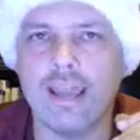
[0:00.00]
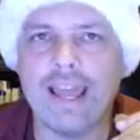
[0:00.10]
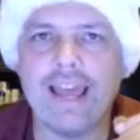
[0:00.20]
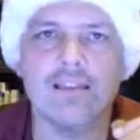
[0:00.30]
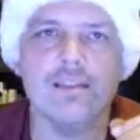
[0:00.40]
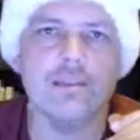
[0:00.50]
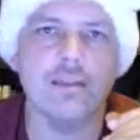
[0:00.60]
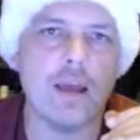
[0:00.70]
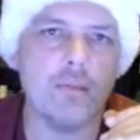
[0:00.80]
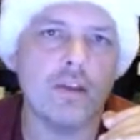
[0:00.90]
as
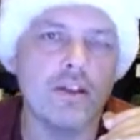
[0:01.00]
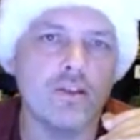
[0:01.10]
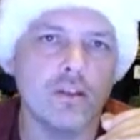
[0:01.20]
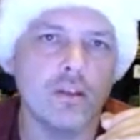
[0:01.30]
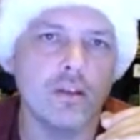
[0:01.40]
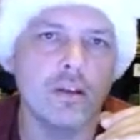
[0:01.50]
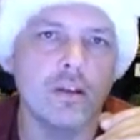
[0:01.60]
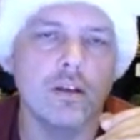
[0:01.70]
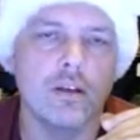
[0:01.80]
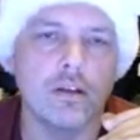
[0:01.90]
an application
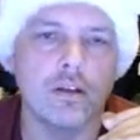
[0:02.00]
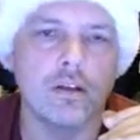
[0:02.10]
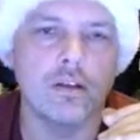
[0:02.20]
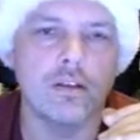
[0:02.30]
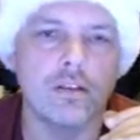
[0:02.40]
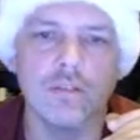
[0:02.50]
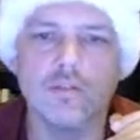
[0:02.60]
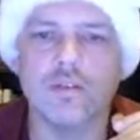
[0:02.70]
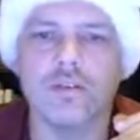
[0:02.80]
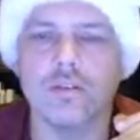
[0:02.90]

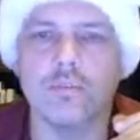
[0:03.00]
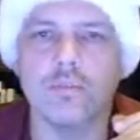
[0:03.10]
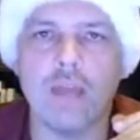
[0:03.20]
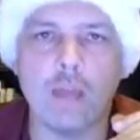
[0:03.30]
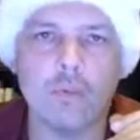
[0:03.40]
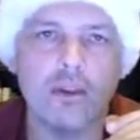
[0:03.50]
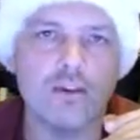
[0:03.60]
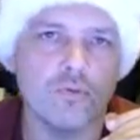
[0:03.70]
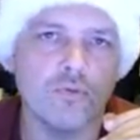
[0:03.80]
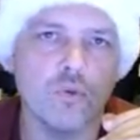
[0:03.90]
delivery system,
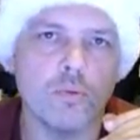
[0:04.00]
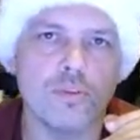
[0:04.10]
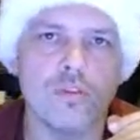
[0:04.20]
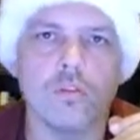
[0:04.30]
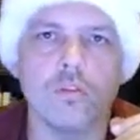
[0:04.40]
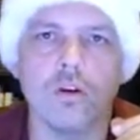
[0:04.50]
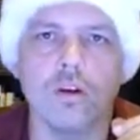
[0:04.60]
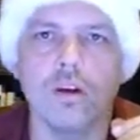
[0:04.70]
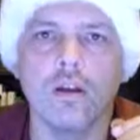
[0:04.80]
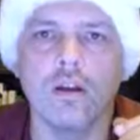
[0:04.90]
application performance
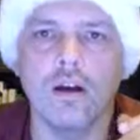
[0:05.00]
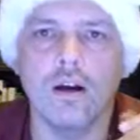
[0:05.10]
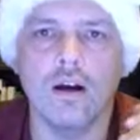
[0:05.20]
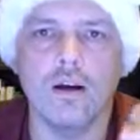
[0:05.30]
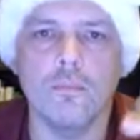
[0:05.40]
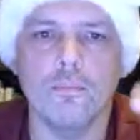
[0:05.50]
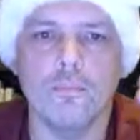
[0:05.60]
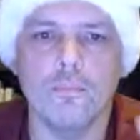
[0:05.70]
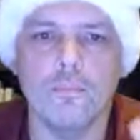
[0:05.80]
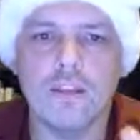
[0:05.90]
network
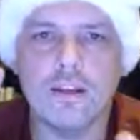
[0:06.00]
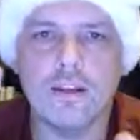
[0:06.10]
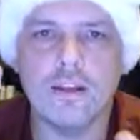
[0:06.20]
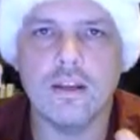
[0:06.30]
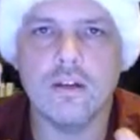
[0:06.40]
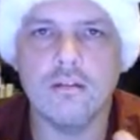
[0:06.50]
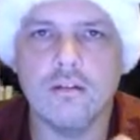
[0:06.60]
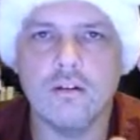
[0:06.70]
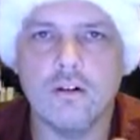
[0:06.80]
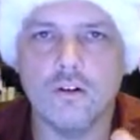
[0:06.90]
that
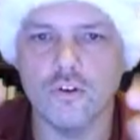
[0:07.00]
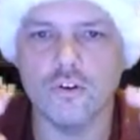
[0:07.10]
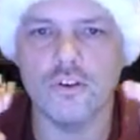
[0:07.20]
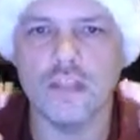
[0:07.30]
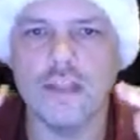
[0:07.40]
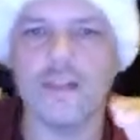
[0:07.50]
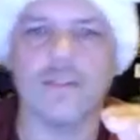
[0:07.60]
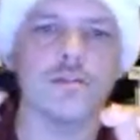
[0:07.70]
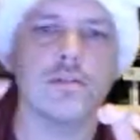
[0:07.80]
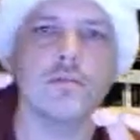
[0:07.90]

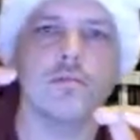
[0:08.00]
understands,